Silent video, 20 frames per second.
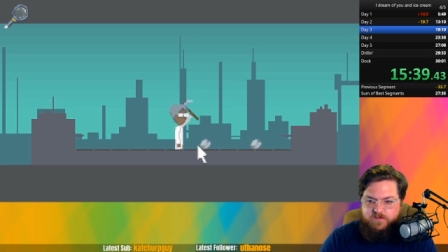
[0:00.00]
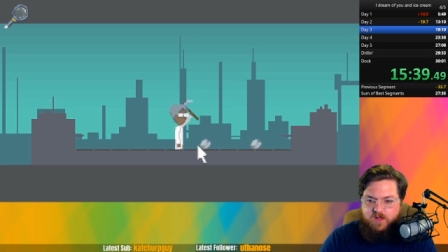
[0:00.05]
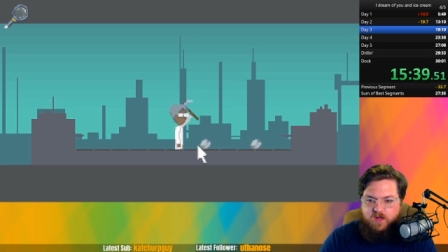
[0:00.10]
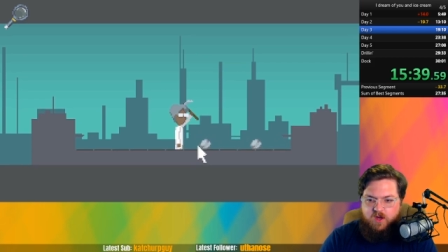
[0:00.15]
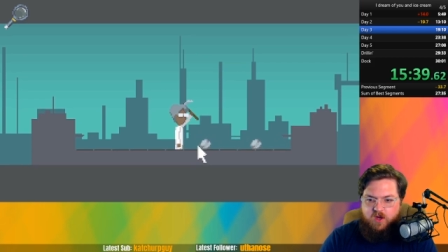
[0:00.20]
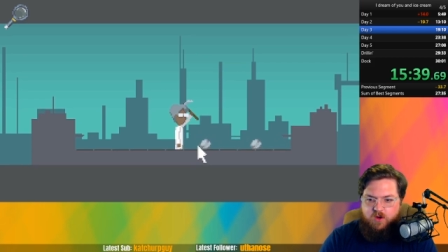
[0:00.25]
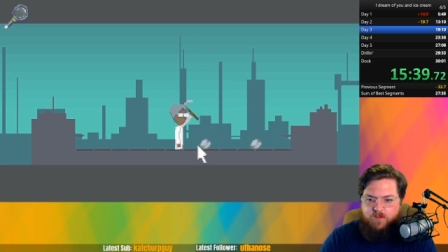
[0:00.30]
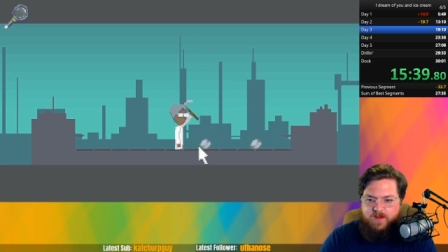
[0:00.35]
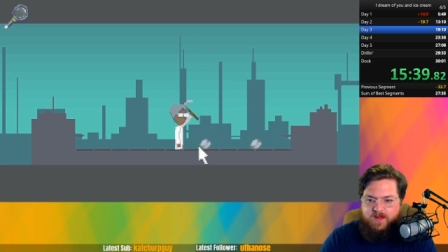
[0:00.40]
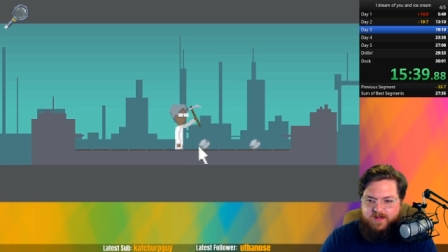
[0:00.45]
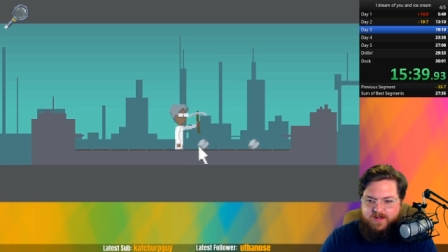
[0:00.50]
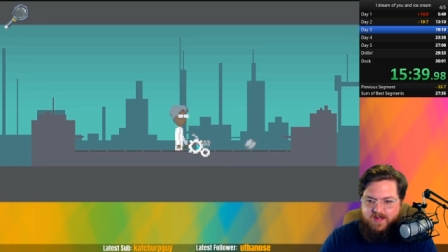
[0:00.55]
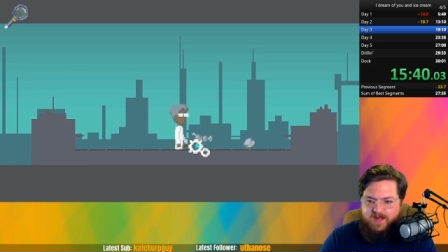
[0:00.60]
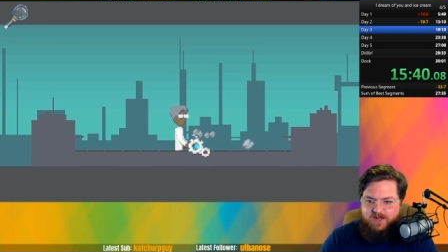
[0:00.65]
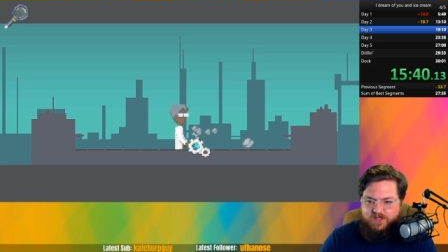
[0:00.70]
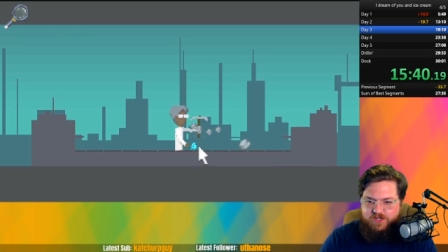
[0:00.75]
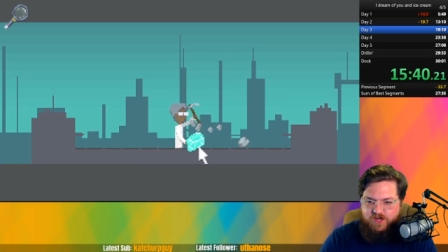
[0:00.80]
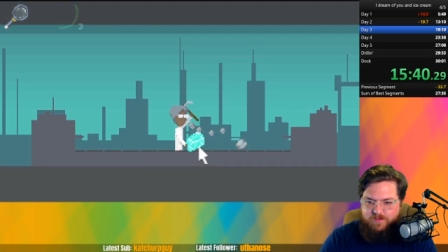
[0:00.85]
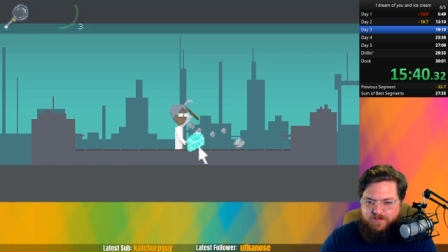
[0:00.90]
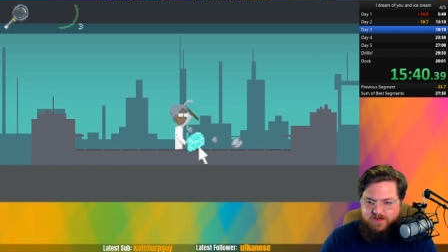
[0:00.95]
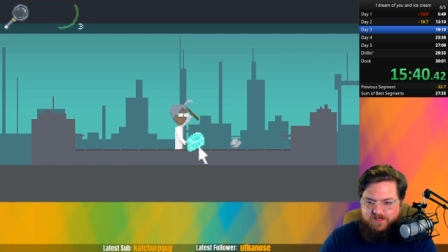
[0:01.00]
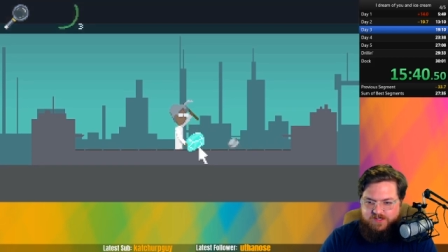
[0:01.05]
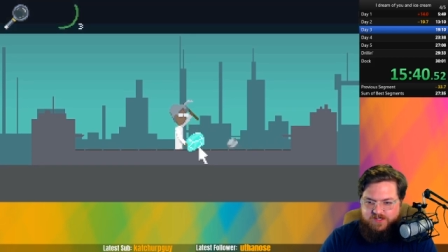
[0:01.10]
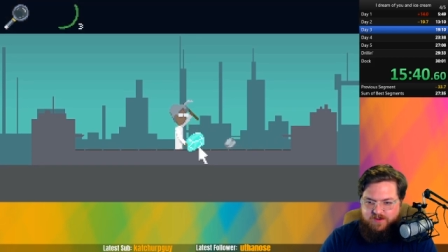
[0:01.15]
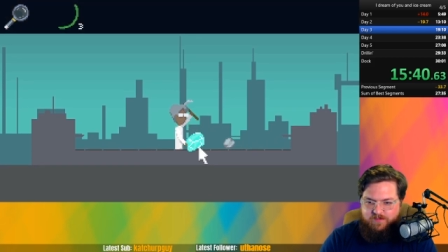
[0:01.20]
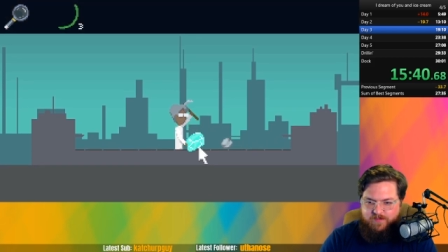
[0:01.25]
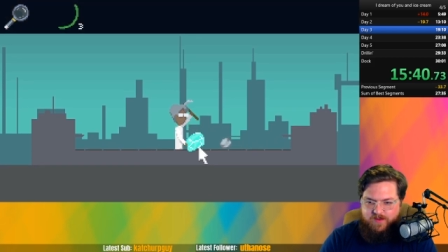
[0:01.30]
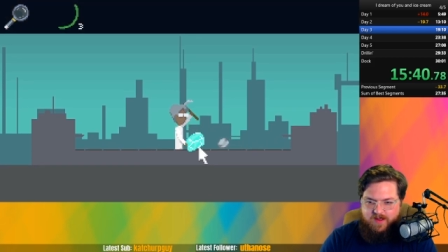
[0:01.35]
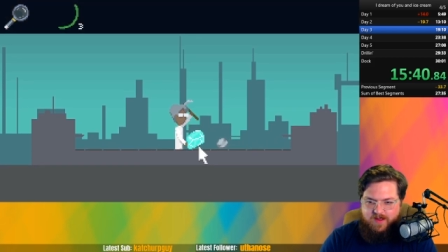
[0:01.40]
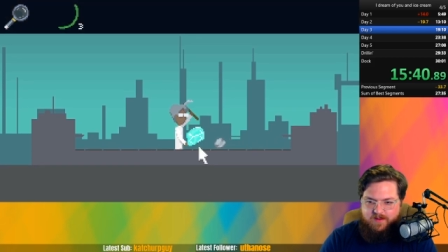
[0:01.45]
oh my gosh, I missed
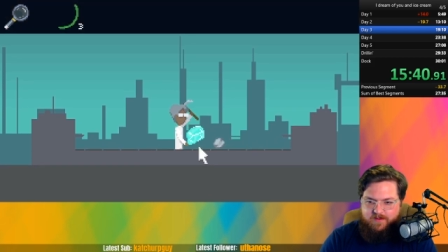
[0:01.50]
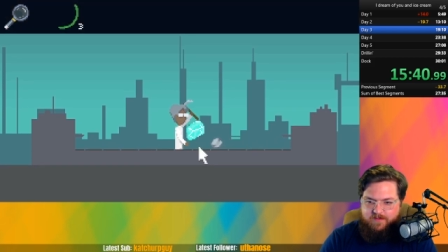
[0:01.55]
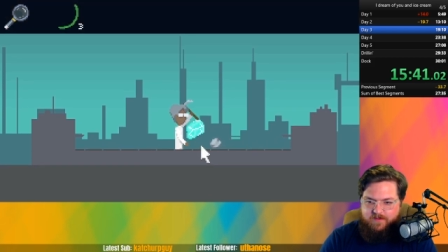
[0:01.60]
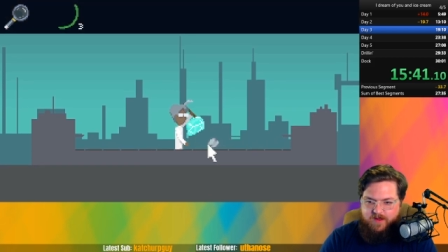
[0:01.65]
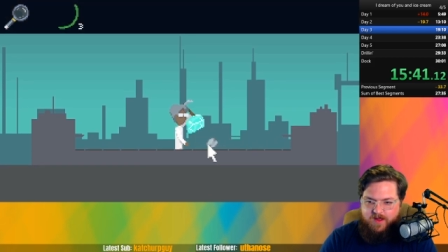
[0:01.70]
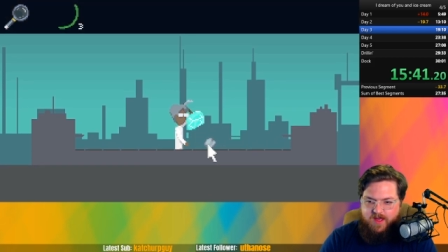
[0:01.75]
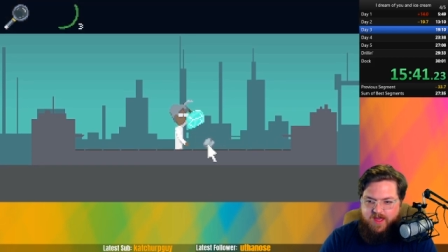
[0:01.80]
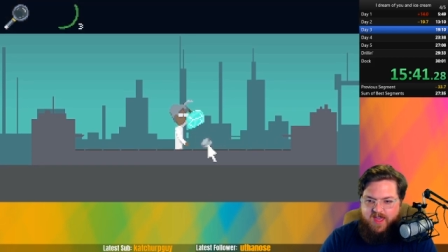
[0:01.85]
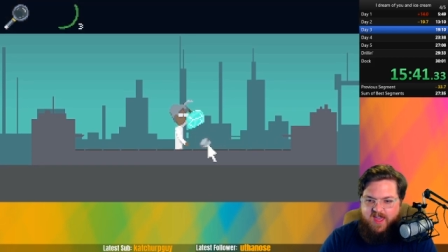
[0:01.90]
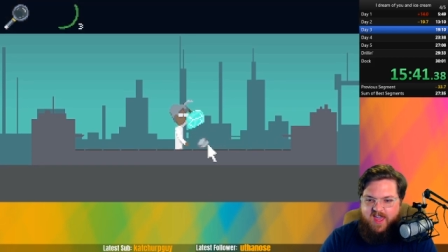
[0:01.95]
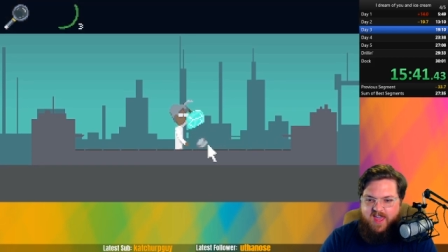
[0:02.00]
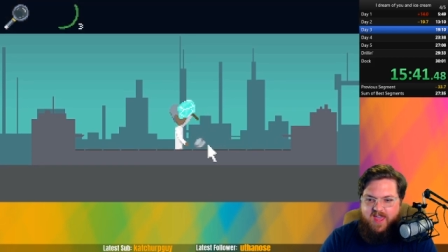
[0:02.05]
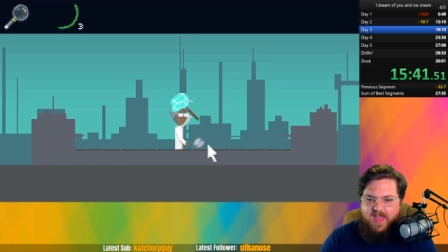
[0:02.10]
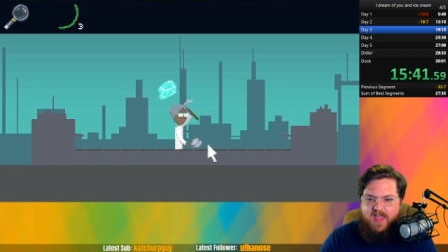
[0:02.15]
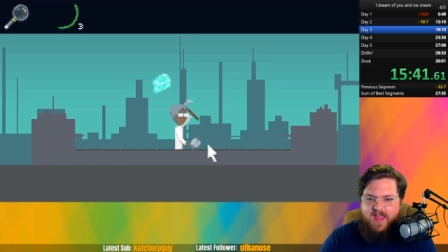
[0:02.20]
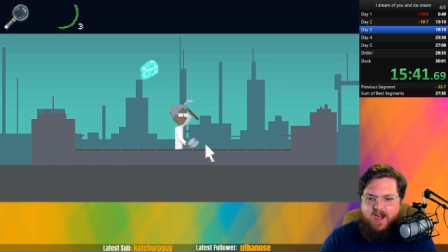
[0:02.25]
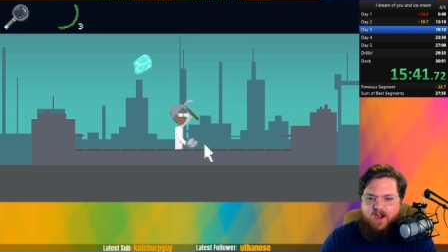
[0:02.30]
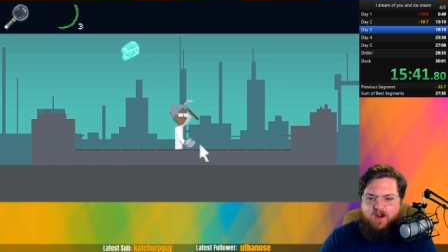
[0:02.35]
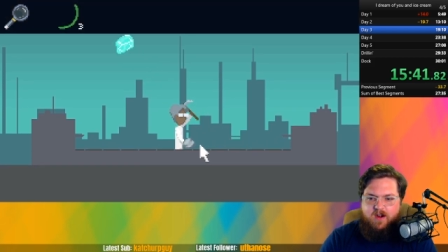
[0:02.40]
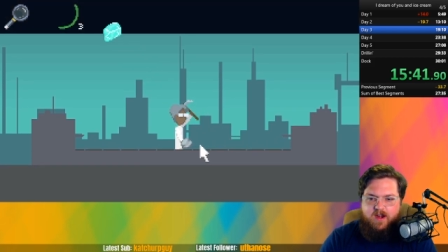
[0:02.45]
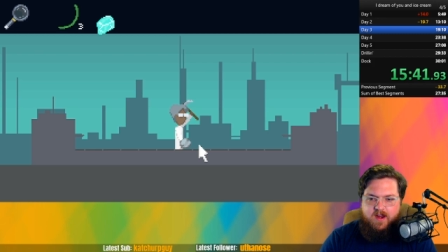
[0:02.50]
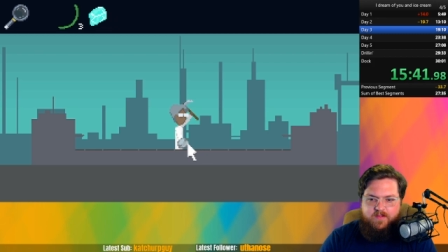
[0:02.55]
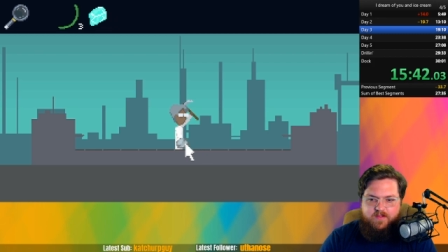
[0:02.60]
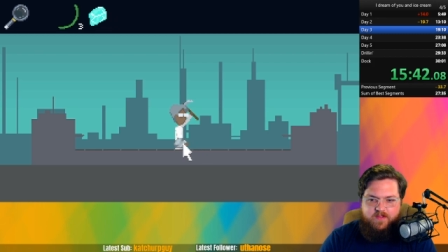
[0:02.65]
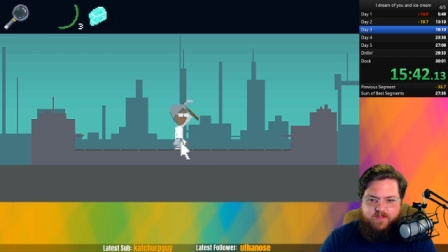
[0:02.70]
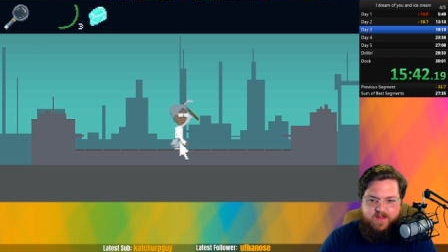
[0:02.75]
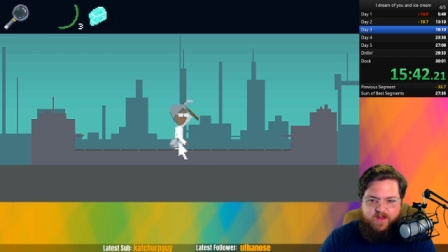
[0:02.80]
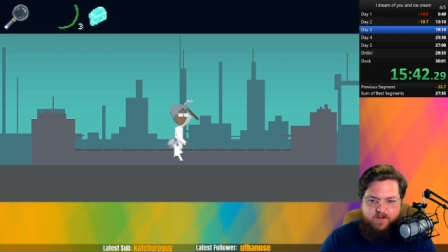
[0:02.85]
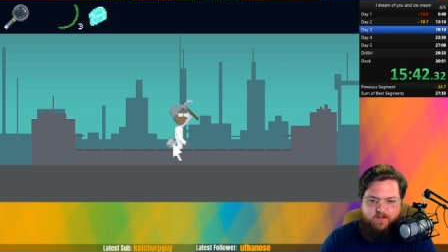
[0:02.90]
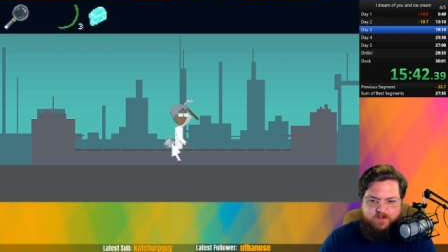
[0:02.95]
it by a, a hair, and then
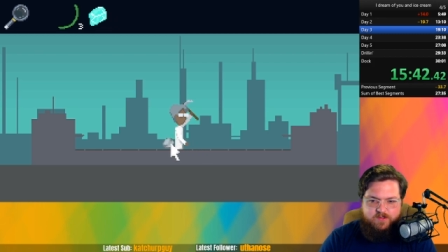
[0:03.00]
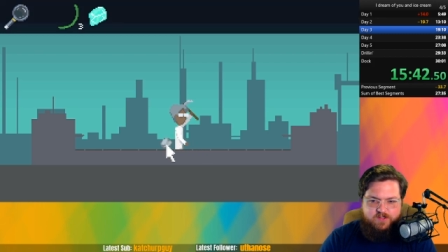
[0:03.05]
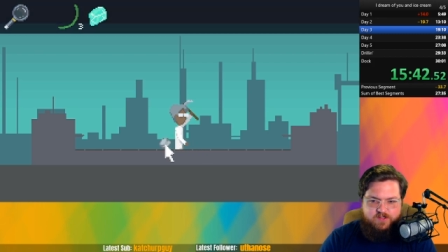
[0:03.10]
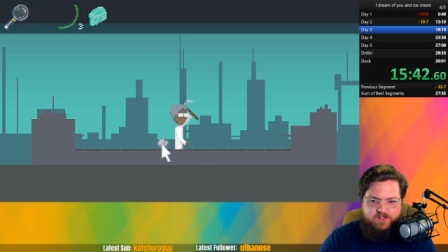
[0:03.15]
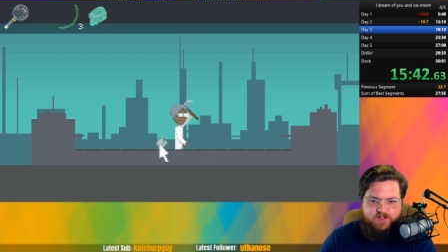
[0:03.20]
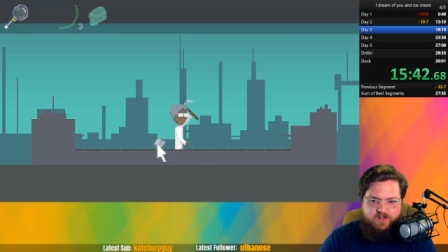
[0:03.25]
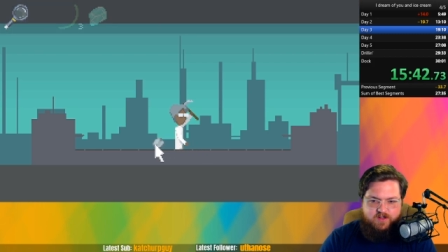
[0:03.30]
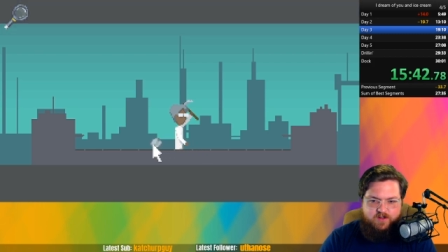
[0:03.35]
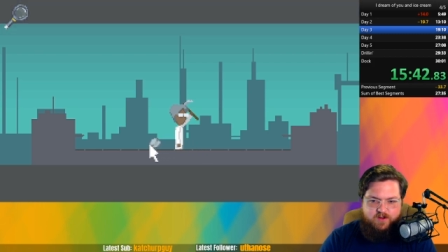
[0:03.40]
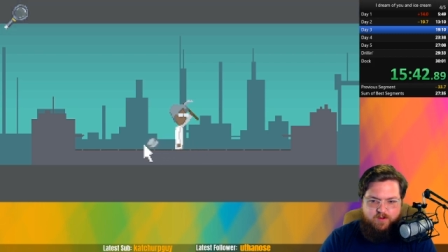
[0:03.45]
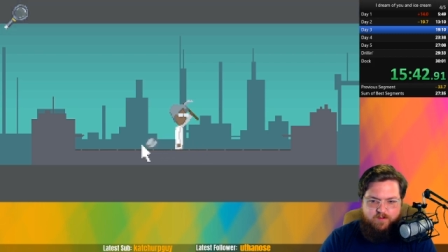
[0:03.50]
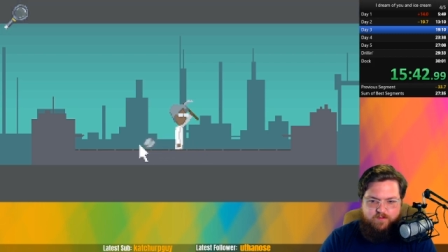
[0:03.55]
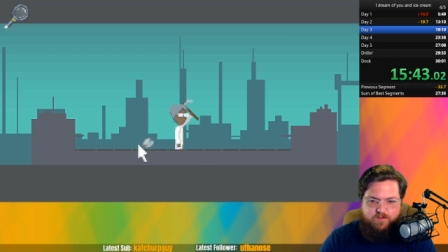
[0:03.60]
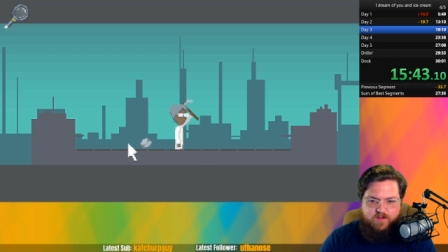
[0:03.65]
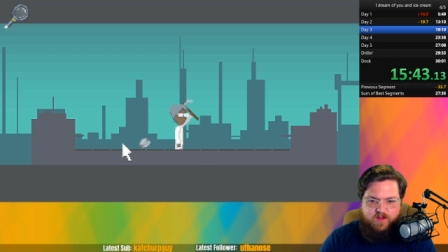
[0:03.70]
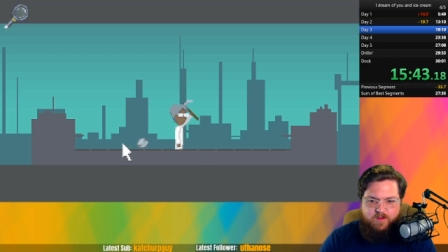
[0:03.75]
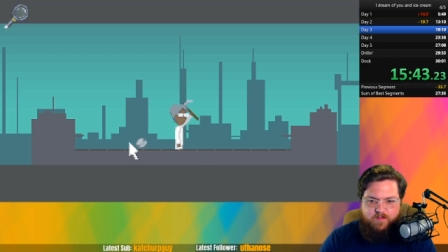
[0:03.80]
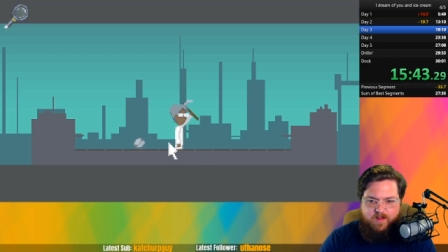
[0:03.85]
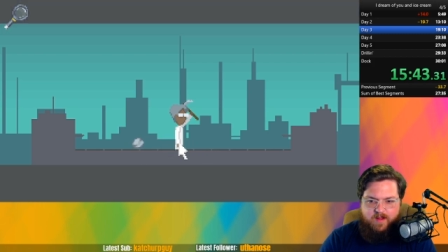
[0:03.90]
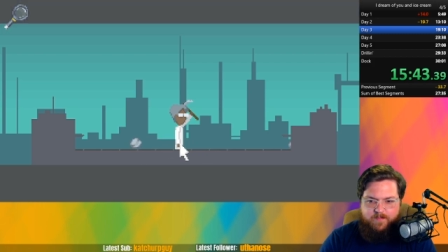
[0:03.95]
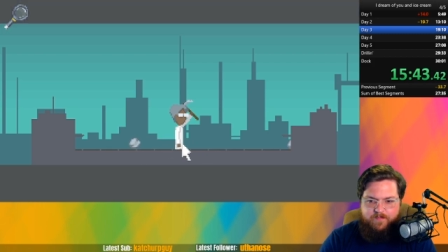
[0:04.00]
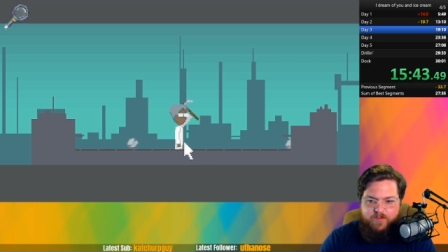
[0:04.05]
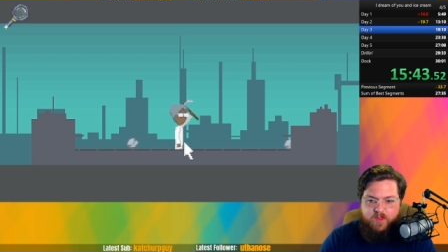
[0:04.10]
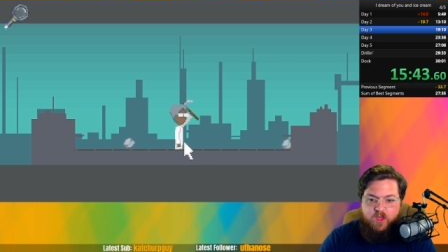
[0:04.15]
that one's just gonna go flying by.